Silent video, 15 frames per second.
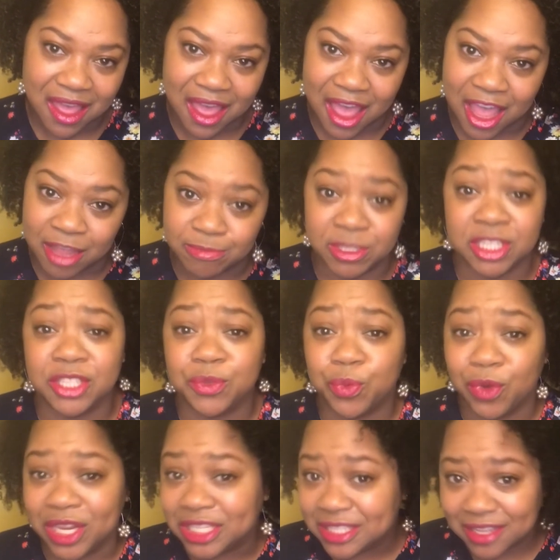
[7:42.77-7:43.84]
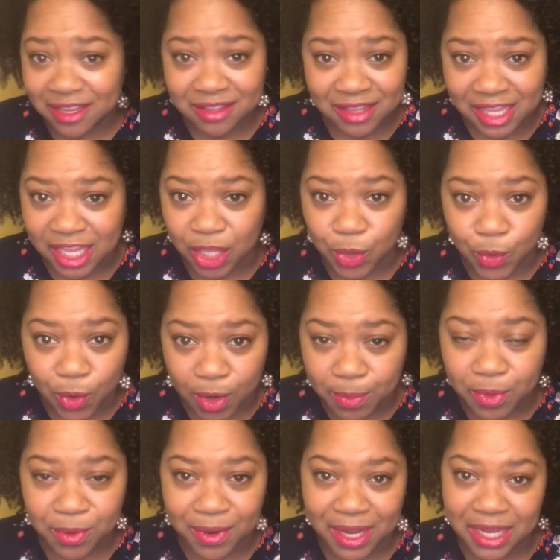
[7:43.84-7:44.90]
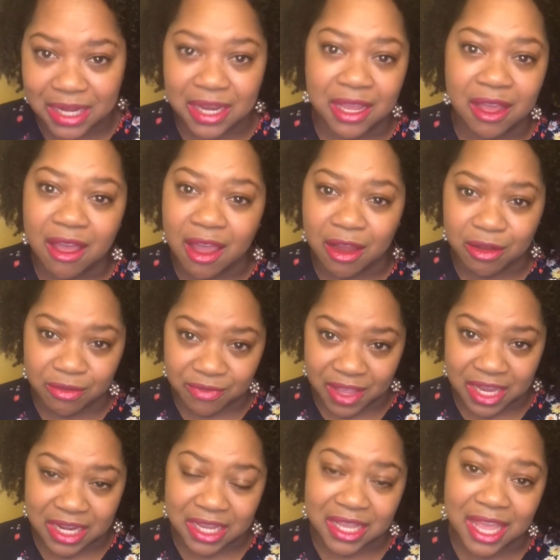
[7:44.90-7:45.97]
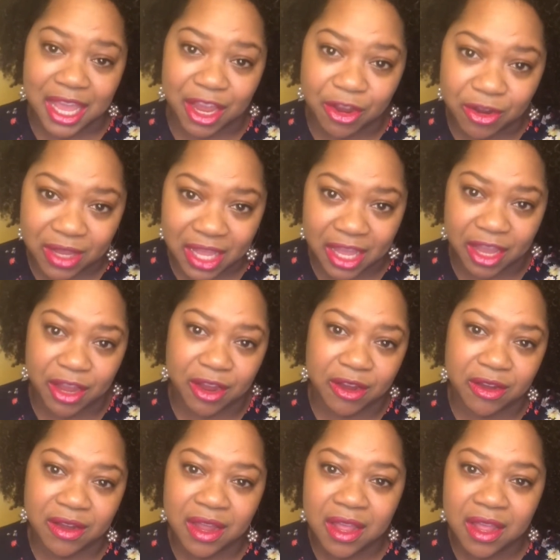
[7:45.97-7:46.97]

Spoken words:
I'm just recently incorporating Ayurvedic hair care